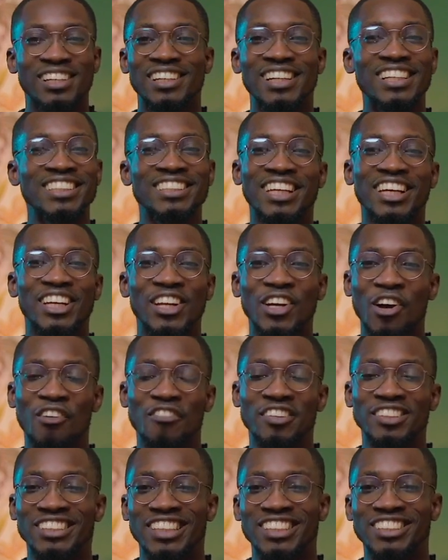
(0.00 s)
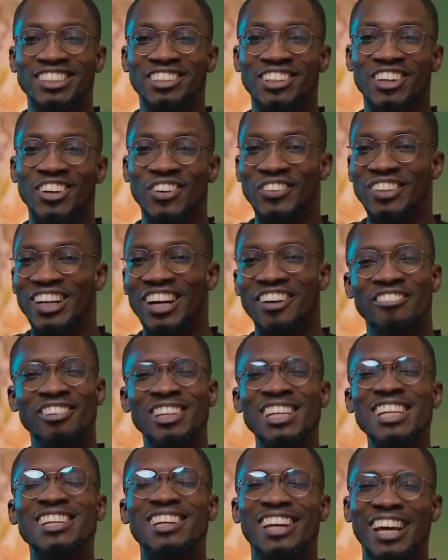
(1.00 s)
Let's get a conversation going. I
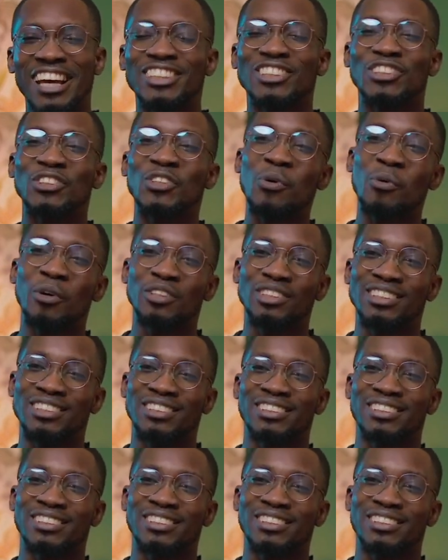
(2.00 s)
really like to know what you